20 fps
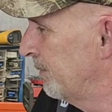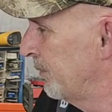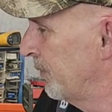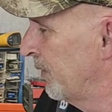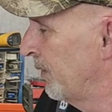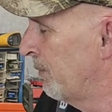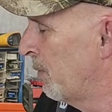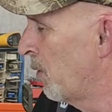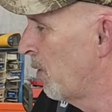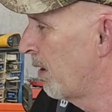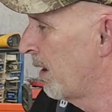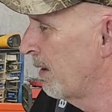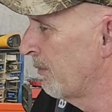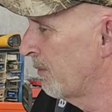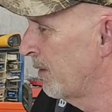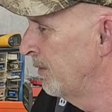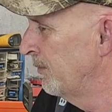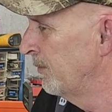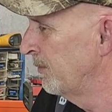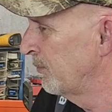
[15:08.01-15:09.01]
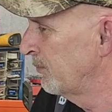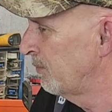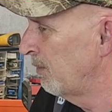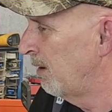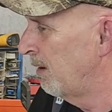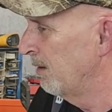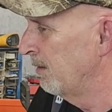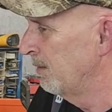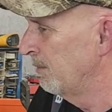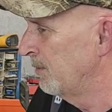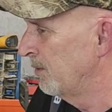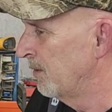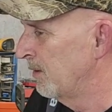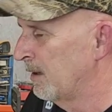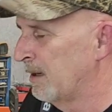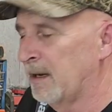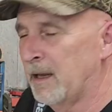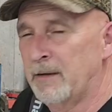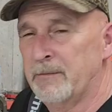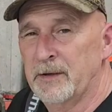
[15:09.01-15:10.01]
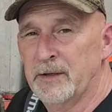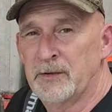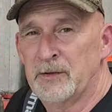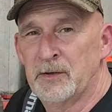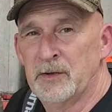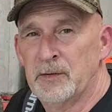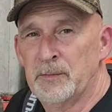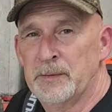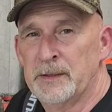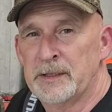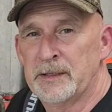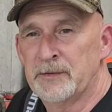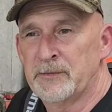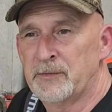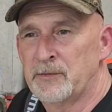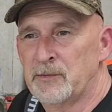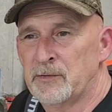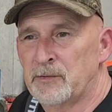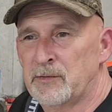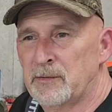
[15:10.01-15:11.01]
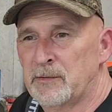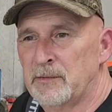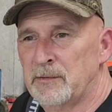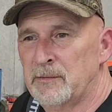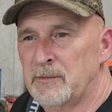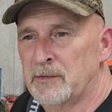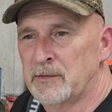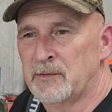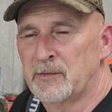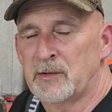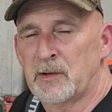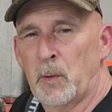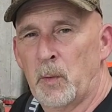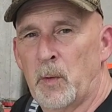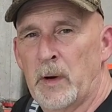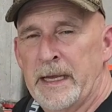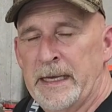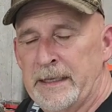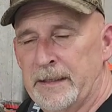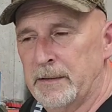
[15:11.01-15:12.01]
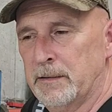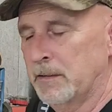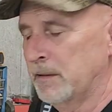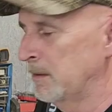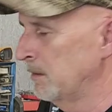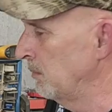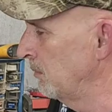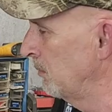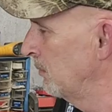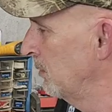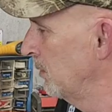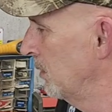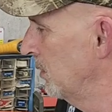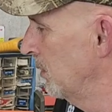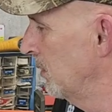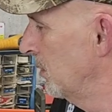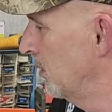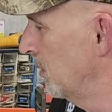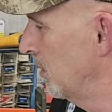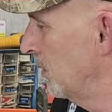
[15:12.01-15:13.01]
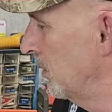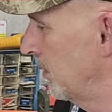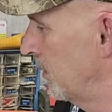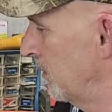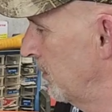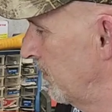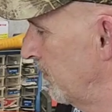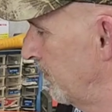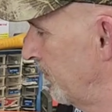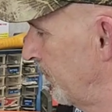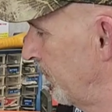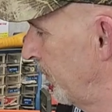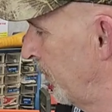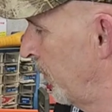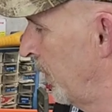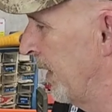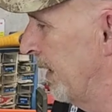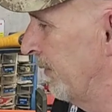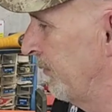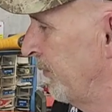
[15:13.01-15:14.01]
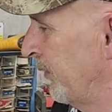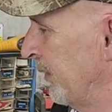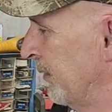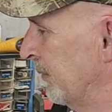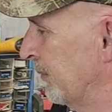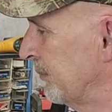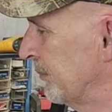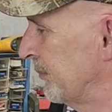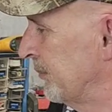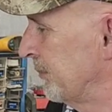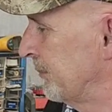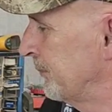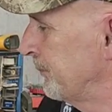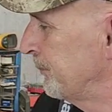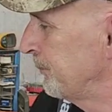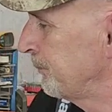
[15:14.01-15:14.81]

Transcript: The more I run this saw, the more I love it too, because just just the weight and the way it feels.